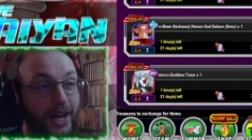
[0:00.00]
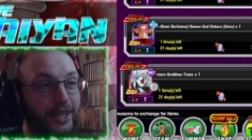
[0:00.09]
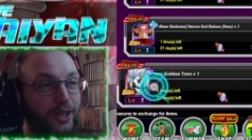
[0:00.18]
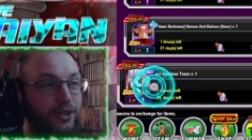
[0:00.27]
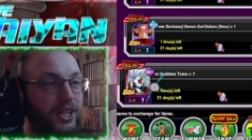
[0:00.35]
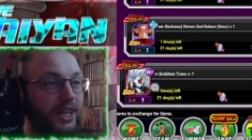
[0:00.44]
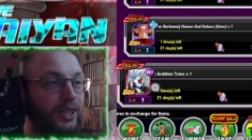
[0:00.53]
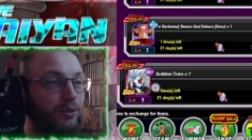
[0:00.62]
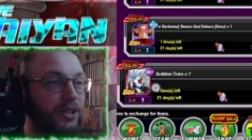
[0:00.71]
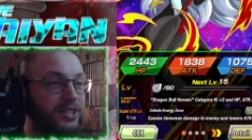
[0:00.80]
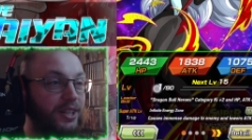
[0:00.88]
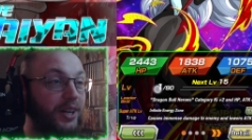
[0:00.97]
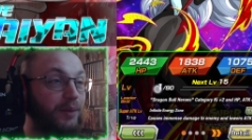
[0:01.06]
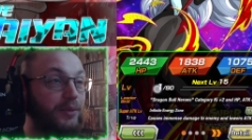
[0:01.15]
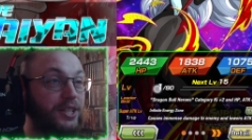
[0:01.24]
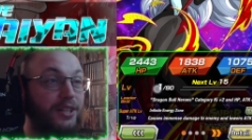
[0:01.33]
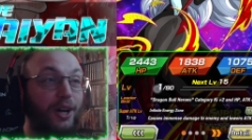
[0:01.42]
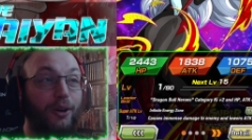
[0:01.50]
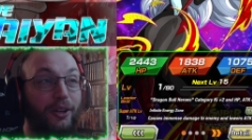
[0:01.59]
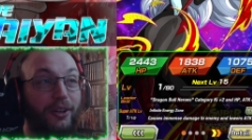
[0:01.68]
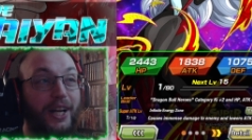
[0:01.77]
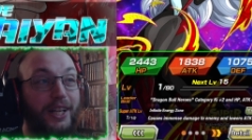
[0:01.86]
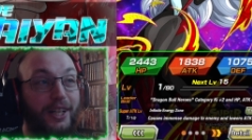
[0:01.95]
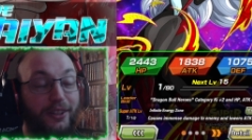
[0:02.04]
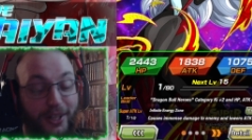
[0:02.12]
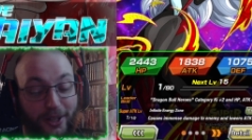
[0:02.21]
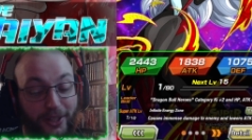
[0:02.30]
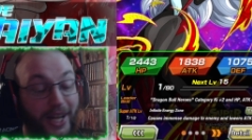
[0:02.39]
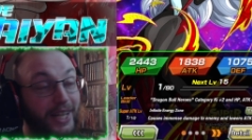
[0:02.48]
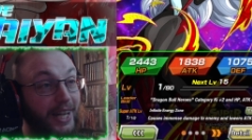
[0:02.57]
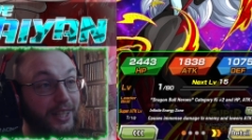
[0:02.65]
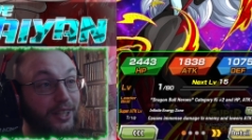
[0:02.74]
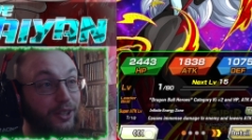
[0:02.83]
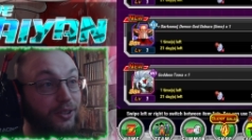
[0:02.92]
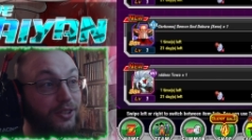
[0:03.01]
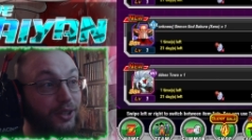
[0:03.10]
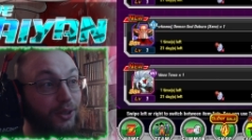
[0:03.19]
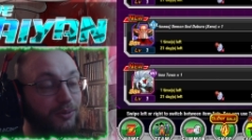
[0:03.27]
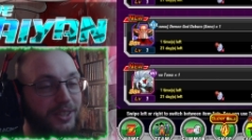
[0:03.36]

I know Chucky wants to grab this Toa right here, though, and I kind of do, too.